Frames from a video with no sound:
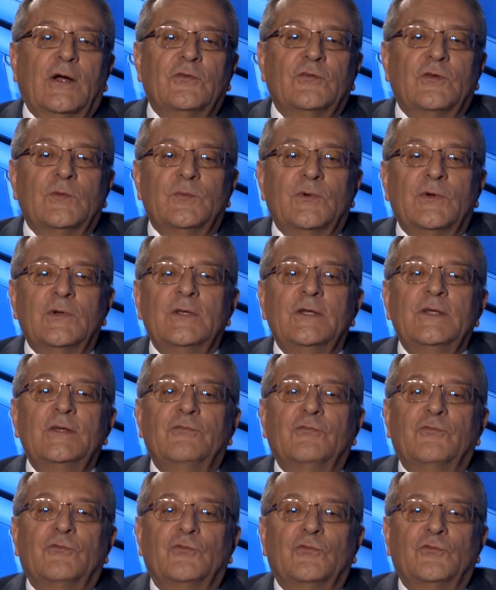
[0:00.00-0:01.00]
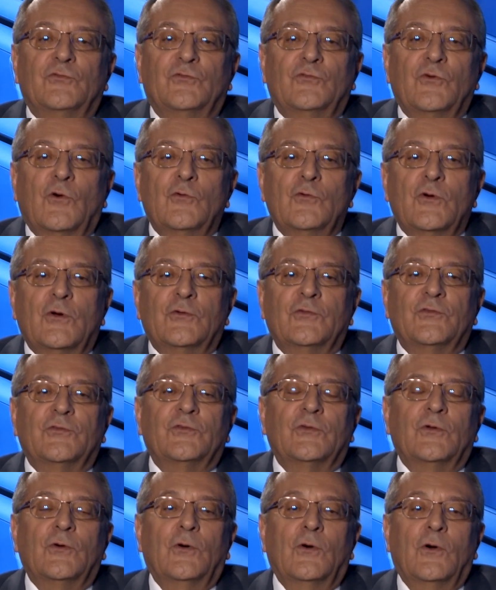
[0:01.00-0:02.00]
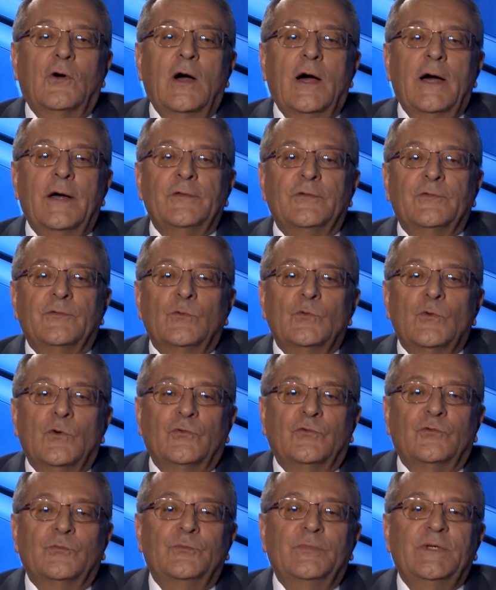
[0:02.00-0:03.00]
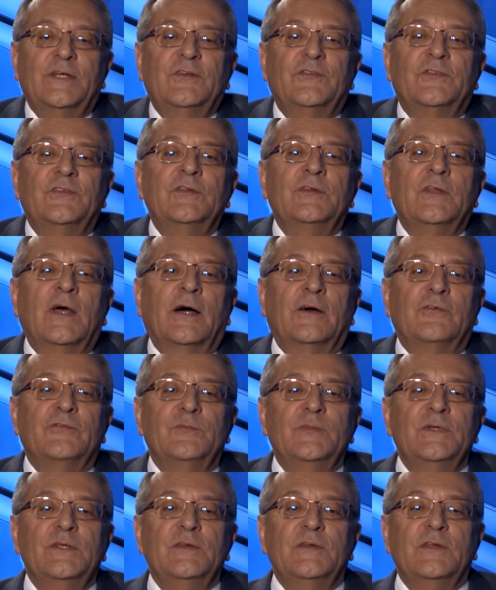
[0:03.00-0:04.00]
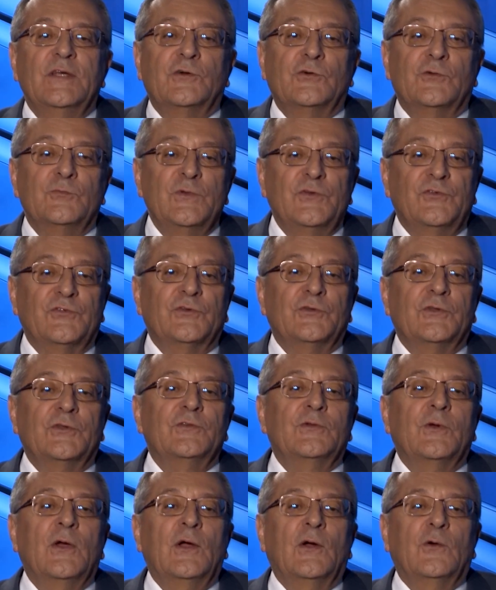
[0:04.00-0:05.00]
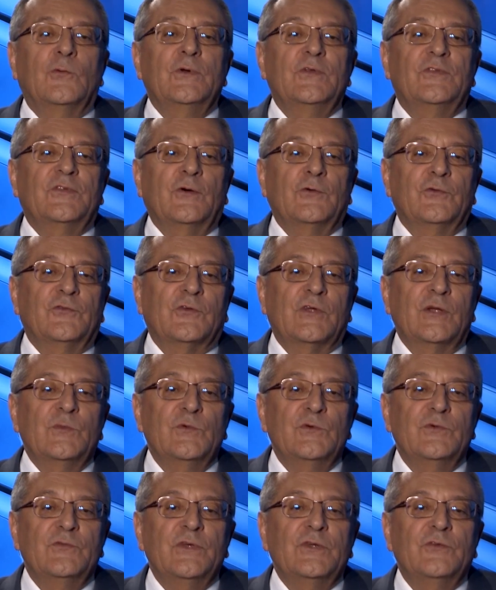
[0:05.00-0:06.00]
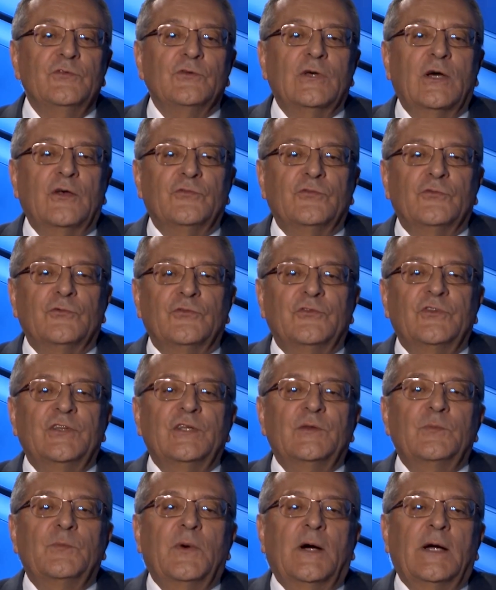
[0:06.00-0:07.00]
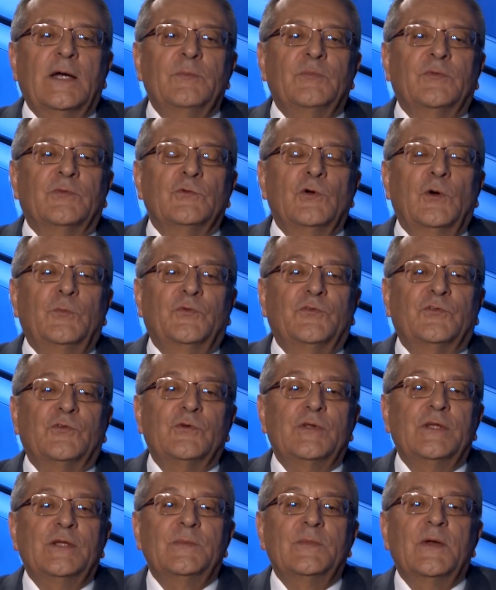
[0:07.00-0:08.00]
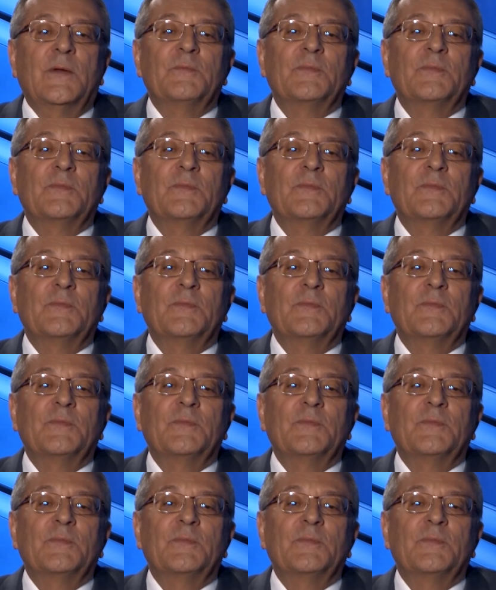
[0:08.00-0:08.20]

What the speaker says: example, if showers or hand wash basins have been decommissioned without removing the associated pipes upstream.